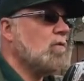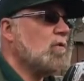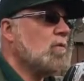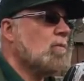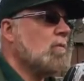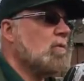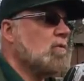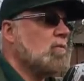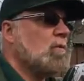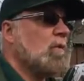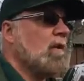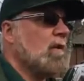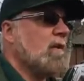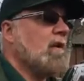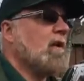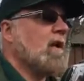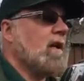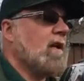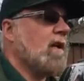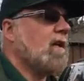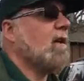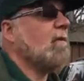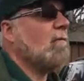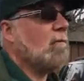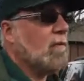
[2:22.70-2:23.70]
too much worry they're
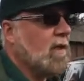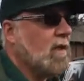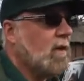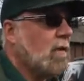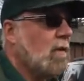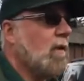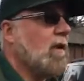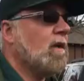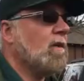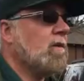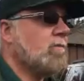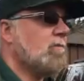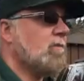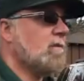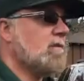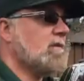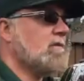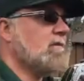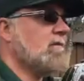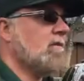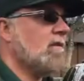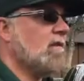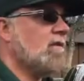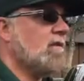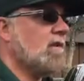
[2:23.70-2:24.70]
going to get re-oiled, which
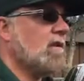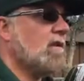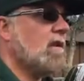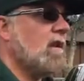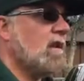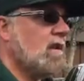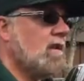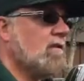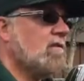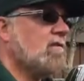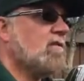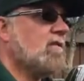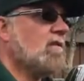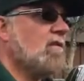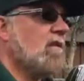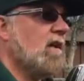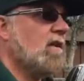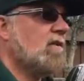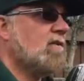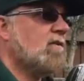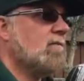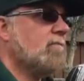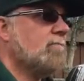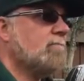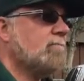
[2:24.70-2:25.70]
is always a
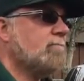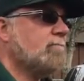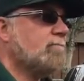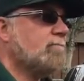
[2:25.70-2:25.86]
consideration.